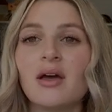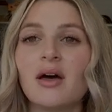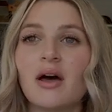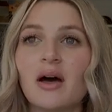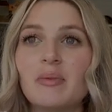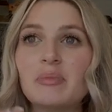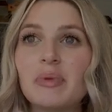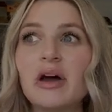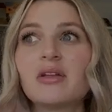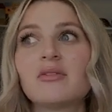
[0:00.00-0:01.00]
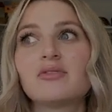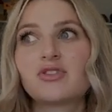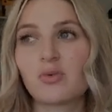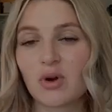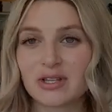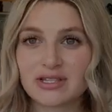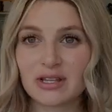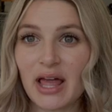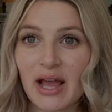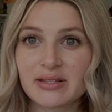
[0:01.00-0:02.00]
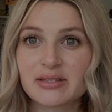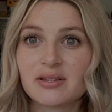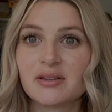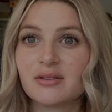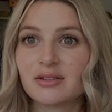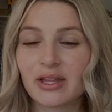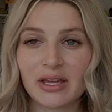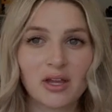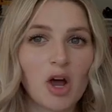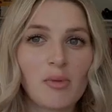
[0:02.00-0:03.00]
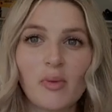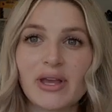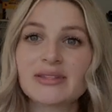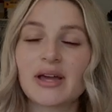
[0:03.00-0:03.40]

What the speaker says: But towards the last like couple weeks,